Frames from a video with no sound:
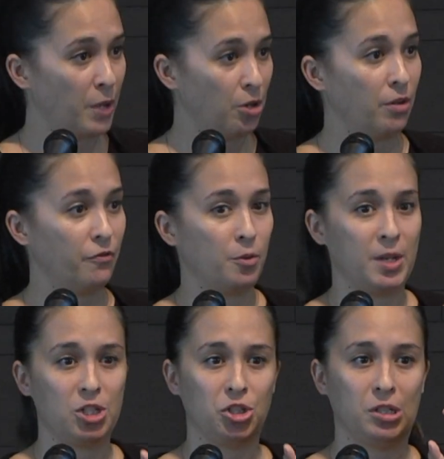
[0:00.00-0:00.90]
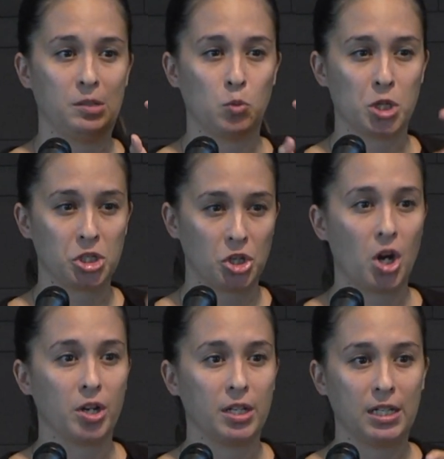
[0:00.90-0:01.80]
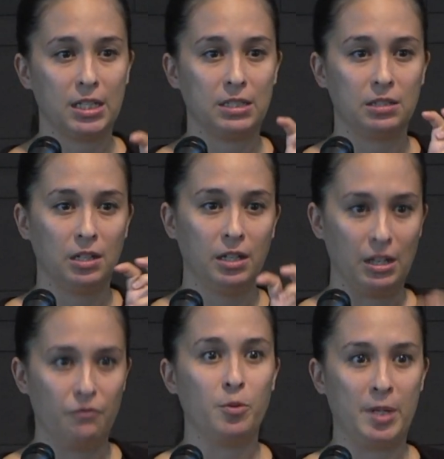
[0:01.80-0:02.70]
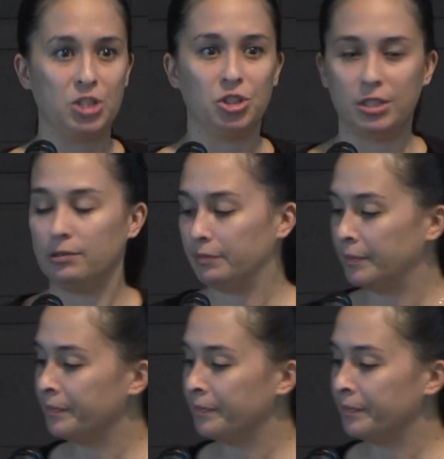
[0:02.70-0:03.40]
better information, more targeted information.